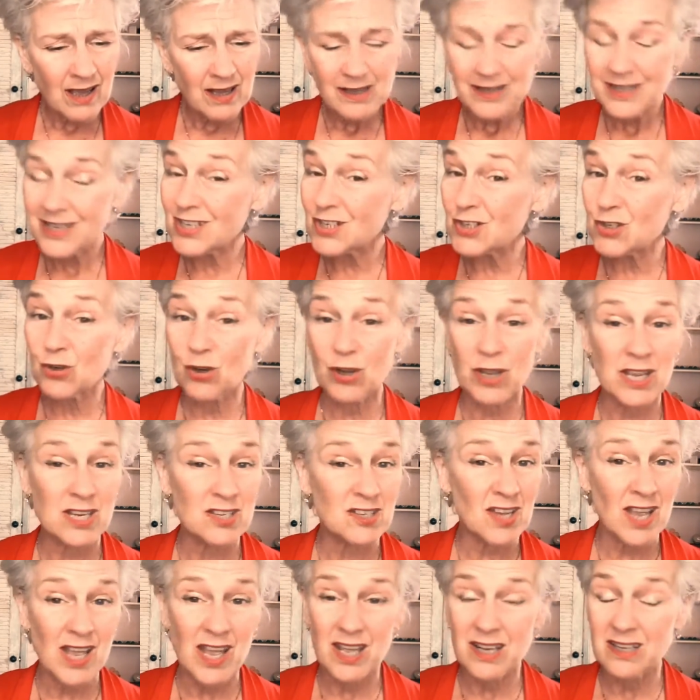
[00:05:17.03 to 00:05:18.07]
He shook his
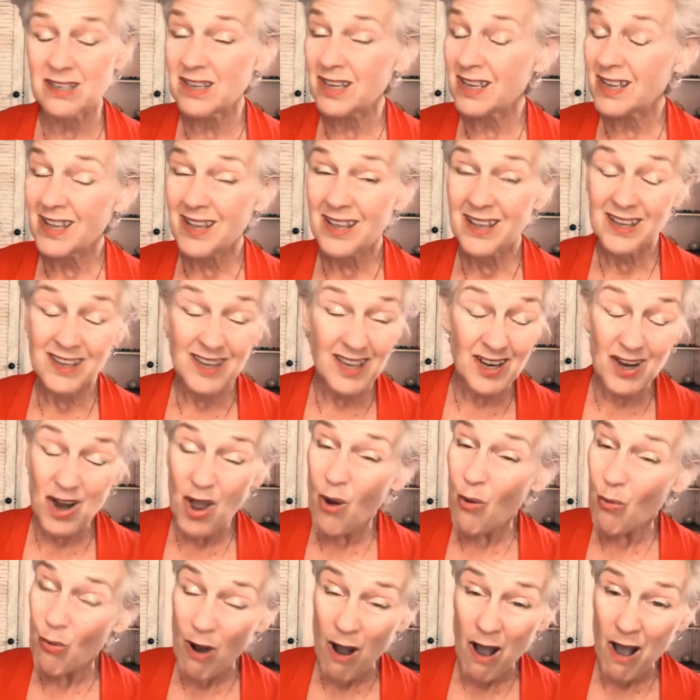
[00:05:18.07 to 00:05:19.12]
head. You
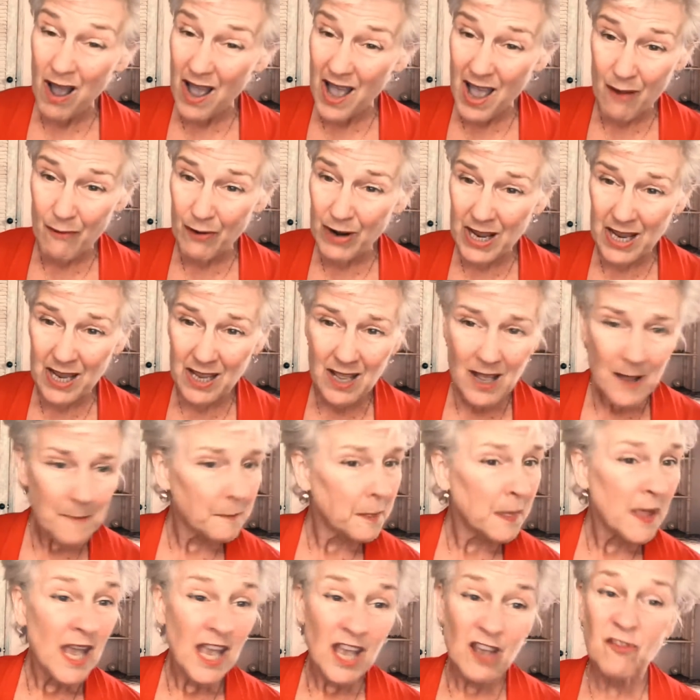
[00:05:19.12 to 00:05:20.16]
know what, Harry?
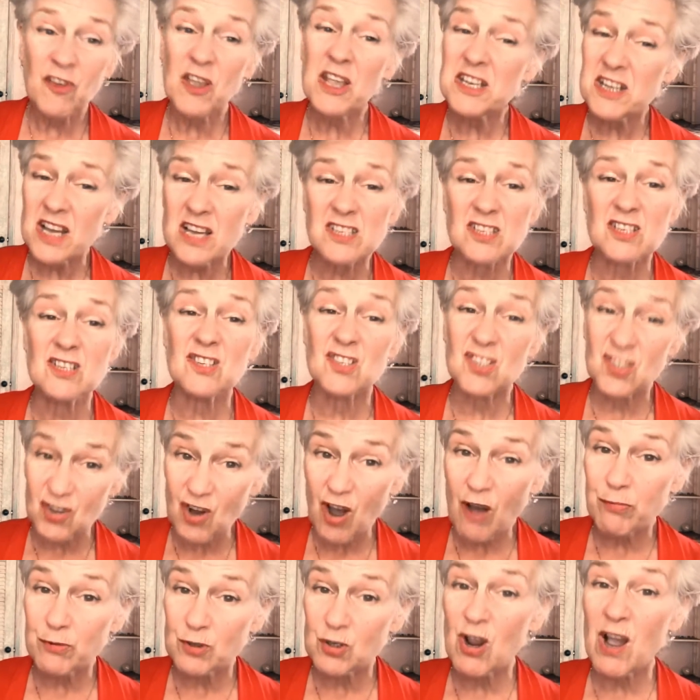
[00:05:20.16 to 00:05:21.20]
If he doesn't
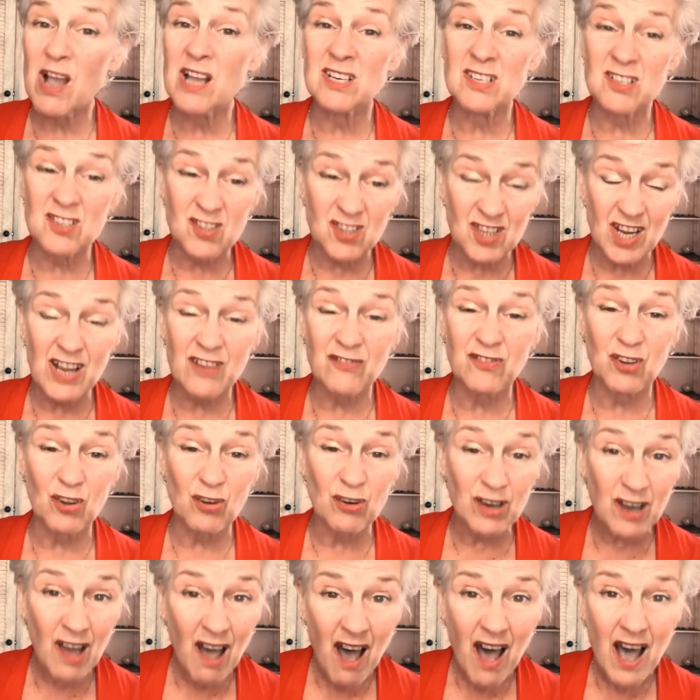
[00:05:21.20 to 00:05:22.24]
stop trying to save your
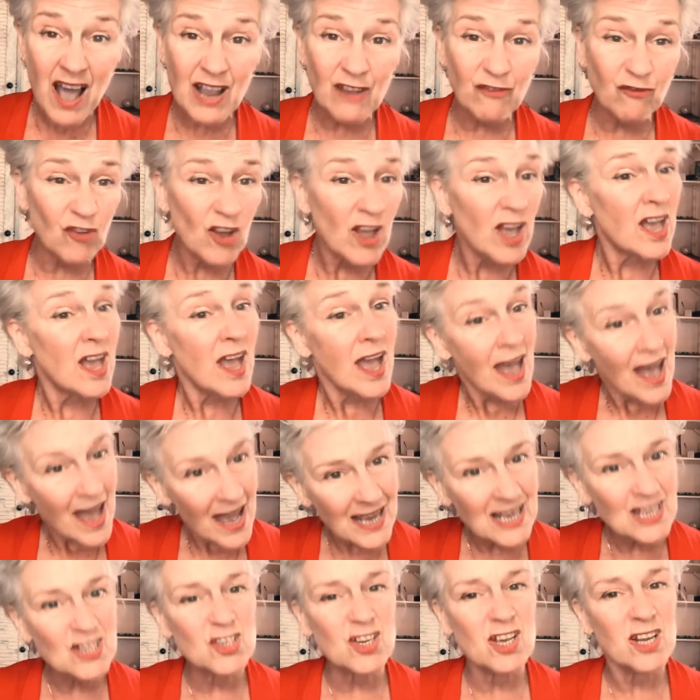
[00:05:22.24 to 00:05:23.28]
life,
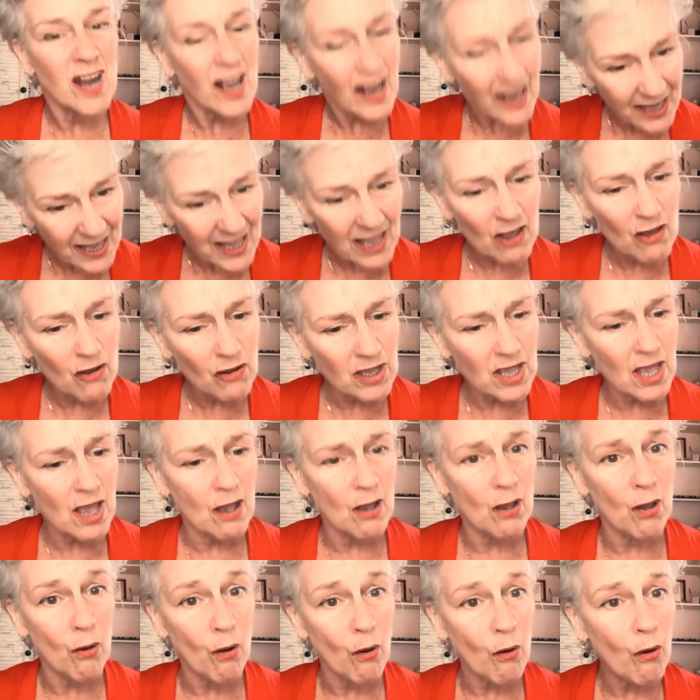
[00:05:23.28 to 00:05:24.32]
he's going to kill
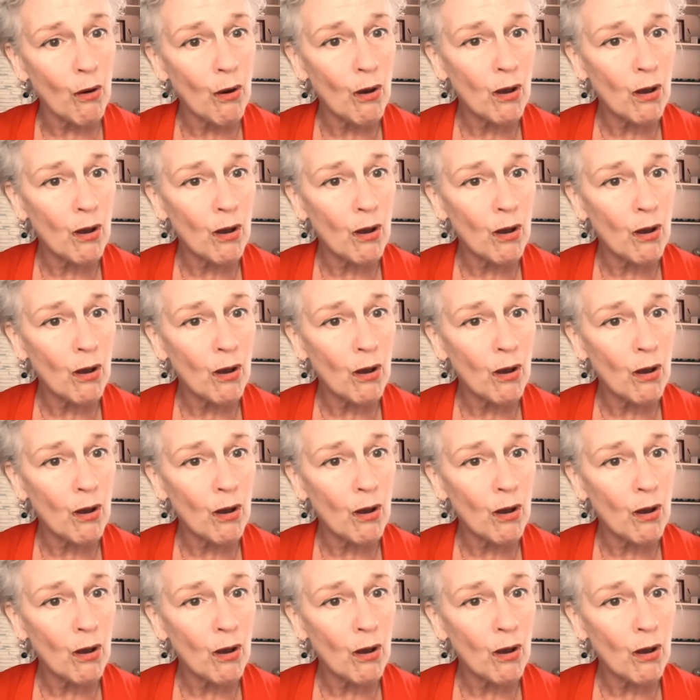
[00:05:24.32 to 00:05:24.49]
you.